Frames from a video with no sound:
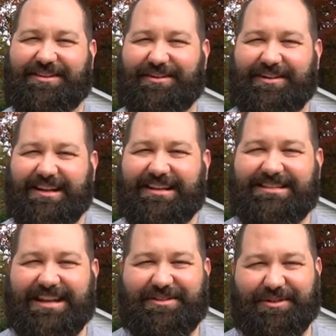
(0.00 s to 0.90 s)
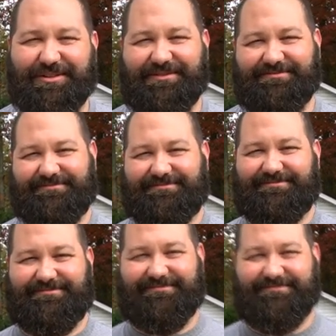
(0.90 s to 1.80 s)
so stay tuned.
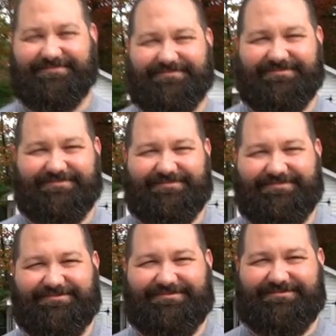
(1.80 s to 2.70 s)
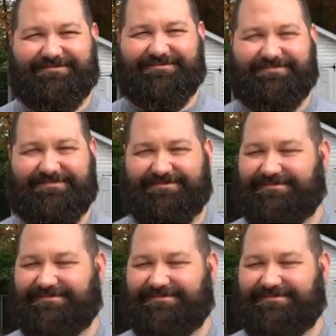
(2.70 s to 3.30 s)
You back there?